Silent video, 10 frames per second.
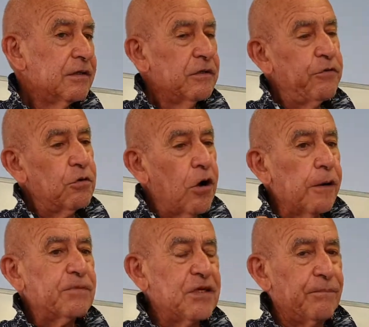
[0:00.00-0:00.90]
If you
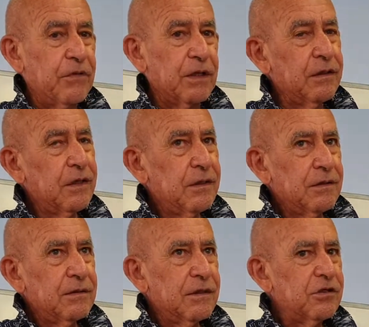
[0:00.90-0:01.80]
cop something,
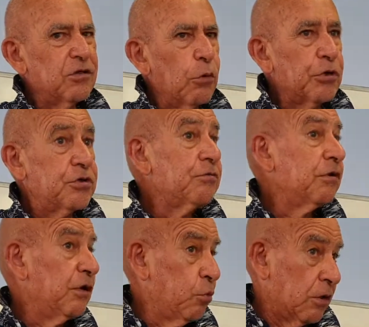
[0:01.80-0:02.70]
it's not what you
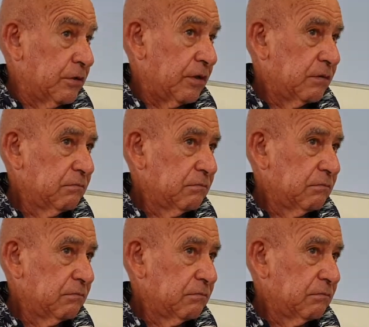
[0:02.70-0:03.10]
really wanted.